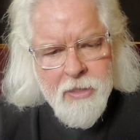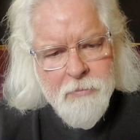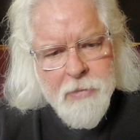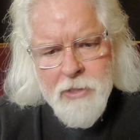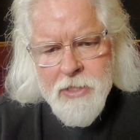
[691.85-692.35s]

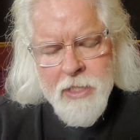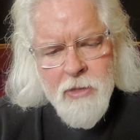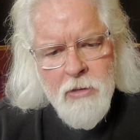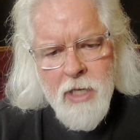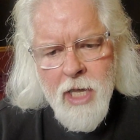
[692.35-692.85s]
Because I
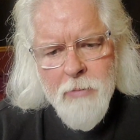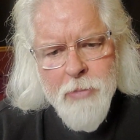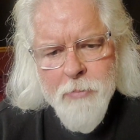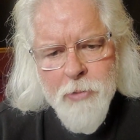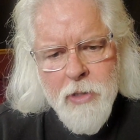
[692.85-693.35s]
know a lot of
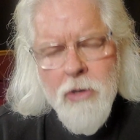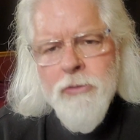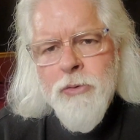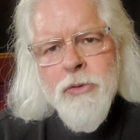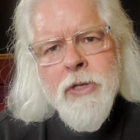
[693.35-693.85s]
people go
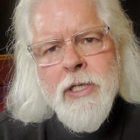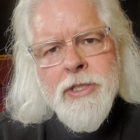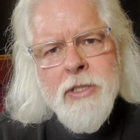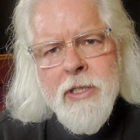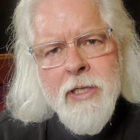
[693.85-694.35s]
through this,
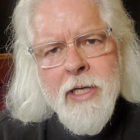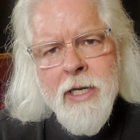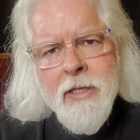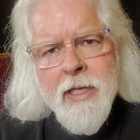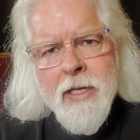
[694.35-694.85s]
and
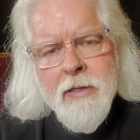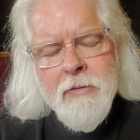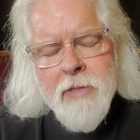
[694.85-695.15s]
they